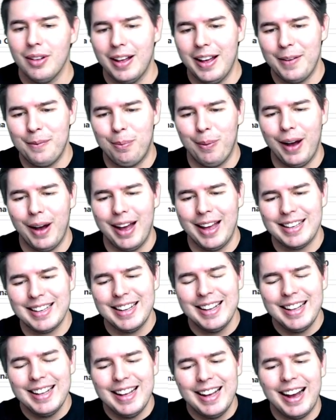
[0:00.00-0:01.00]
But
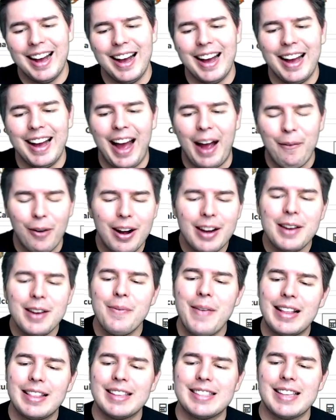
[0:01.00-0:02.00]
I wanted to
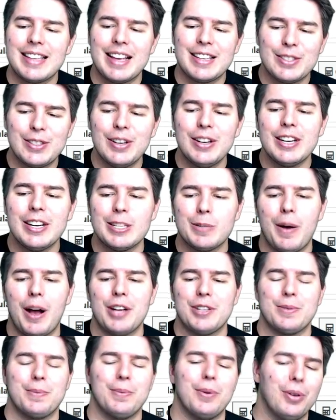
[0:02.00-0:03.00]
make this as good as
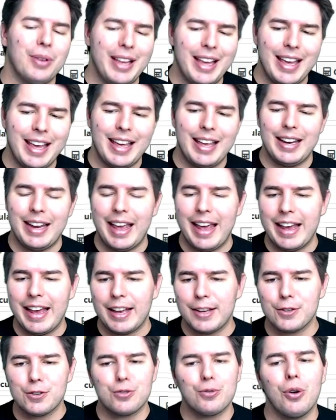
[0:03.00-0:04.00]
possible in a
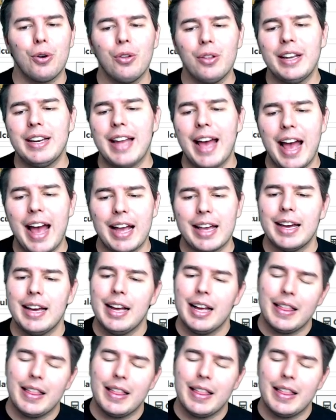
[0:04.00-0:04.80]
control-y deck